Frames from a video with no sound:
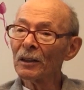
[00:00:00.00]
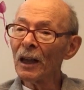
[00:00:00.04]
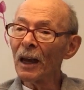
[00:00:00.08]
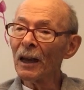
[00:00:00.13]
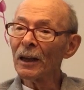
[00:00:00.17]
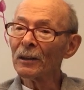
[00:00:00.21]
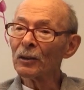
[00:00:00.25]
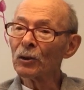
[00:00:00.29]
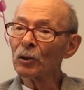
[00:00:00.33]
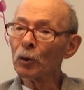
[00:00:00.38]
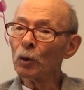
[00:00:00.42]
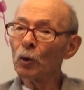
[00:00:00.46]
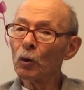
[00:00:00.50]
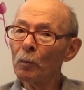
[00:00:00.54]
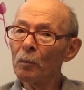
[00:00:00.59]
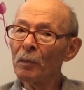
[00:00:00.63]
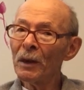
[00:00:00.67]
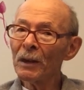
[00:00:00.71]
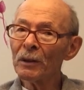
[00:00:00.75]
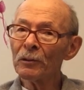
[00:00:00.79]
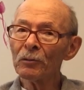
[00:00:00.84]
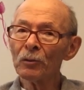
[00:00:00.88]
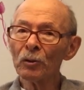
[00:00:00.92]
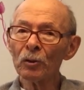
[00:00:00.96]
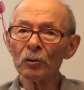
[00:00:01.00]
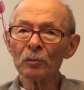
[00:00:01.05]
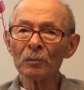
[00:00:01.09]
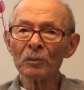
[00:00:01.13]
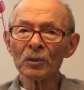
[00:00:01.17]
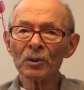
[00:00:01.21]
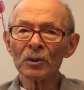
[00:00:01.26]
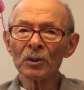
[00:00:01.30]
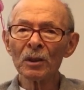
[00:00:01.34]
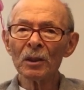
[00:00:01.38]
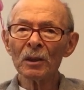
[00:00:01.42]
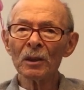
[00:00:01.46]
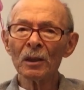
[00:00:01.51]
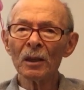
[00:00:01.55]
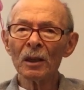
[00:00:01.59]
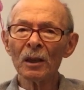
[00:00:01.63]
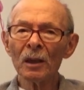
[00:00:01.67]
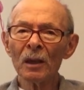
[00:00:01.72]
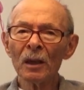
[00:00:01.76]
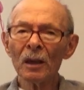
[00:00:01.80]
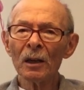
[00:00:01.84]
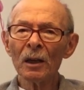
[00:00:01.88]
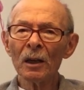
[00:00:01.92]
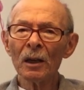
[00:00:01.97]
They had two bedrooms.
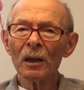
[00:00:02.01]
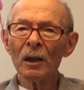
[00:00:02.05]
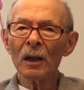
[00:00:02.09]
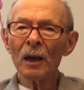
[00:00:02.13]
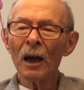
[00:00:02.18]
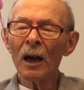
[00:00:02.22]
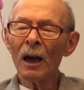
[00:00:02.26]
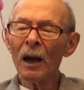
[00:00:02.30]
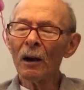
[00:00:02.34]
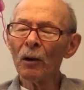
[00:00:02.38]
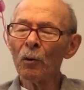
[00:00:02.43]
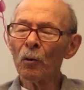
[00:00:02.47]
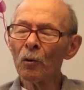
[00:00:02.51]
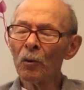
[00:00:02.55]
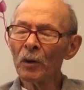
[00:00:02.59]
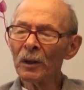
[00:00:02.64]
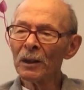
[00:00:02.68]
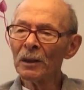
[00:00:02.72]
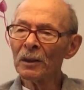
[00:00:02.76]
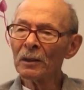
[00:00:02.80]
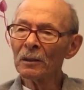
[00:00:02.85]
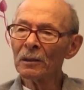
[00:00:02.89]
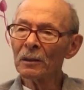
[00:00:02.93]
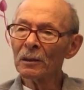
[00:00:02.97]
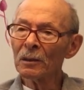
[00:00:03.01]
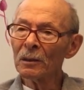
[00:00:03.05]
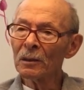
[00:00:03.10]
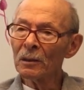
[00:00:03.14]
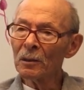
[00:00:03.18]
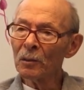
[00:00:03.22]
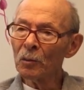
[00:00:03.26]
And we,